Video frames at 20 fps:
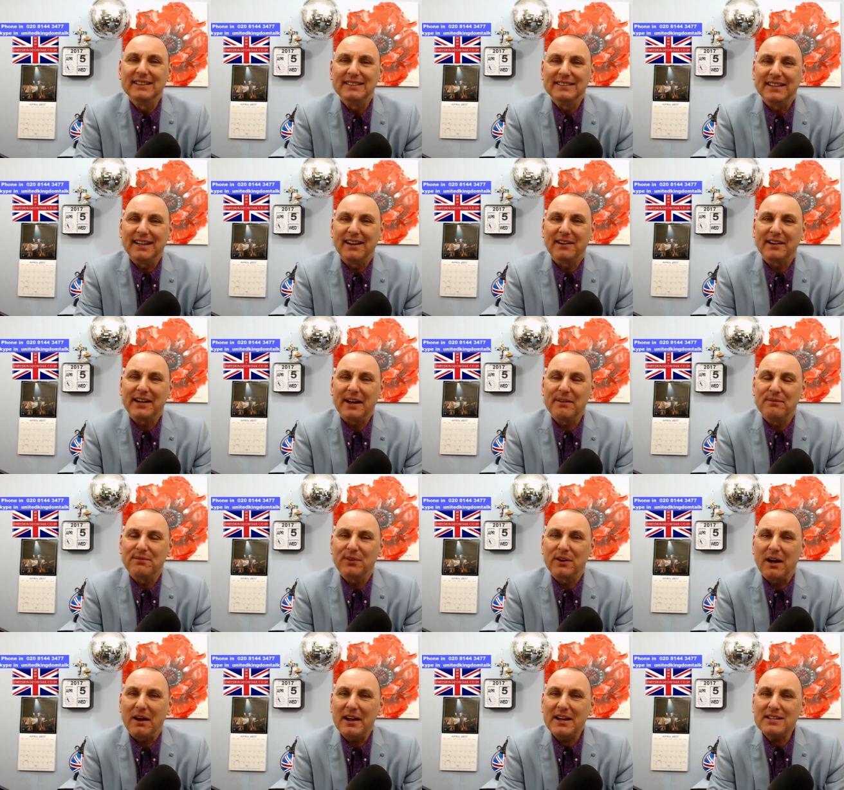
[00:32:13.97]
They are getting
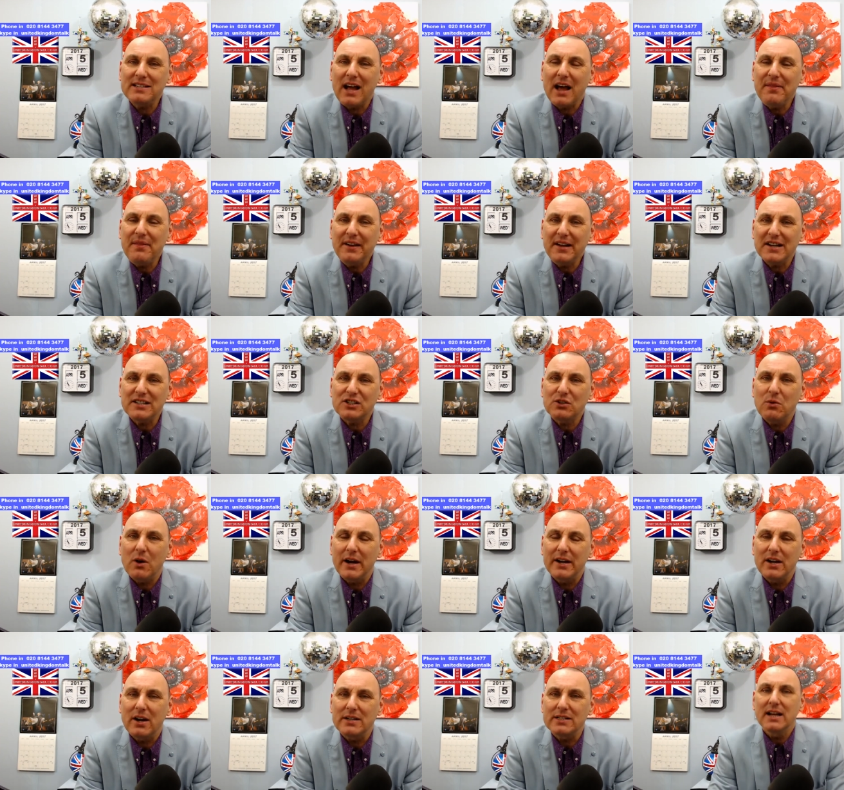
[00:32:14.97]
full. Of, I think that's
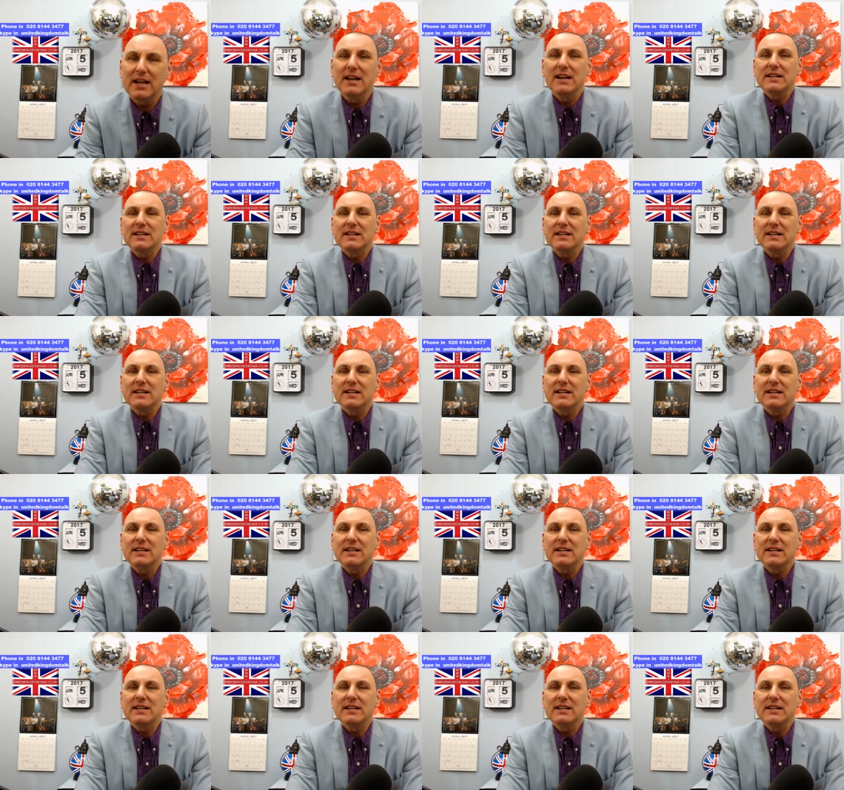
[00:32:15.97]
quite nice.